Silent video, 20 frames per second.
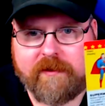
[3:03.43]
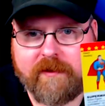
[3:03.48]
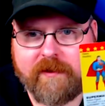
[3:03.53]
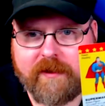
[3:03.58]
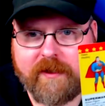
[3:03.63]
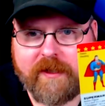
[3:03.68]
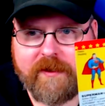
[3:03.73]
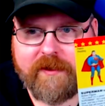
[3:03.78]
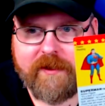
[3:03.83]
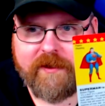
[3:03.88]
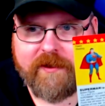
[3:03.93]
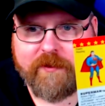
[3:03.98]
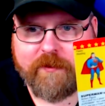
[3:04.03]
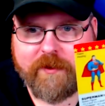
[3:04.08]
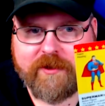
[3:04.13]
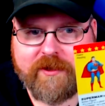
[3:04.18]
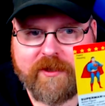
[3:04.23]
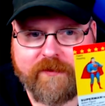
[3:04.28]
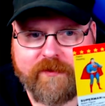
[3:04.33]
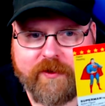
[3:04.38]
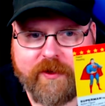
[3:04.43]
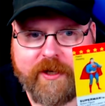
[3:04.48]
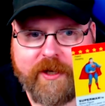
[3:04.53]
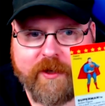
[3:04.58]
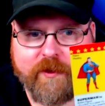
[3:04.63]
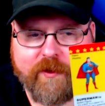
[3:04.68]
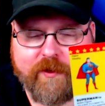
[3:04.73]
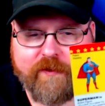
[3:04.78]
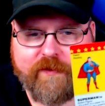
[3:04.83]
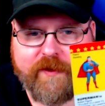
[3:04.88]
And then the rest of your
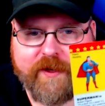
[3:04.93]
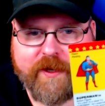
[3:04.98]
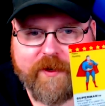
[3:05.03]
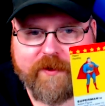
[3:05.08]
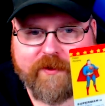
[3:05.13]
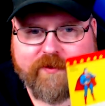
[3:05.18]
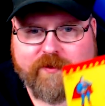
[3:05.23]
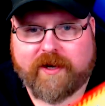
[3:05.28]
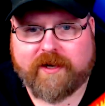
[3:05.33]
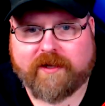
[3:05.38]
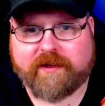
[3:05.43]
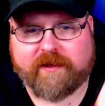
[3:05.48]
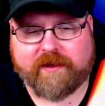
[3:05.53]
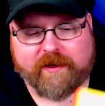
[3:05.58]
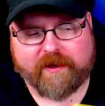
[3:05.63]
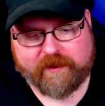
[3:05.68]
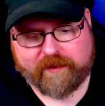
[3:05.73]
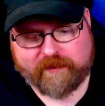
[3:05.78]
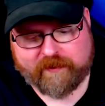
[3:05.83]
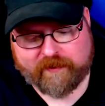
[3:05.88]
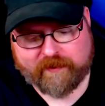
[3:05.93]
hero figures right there.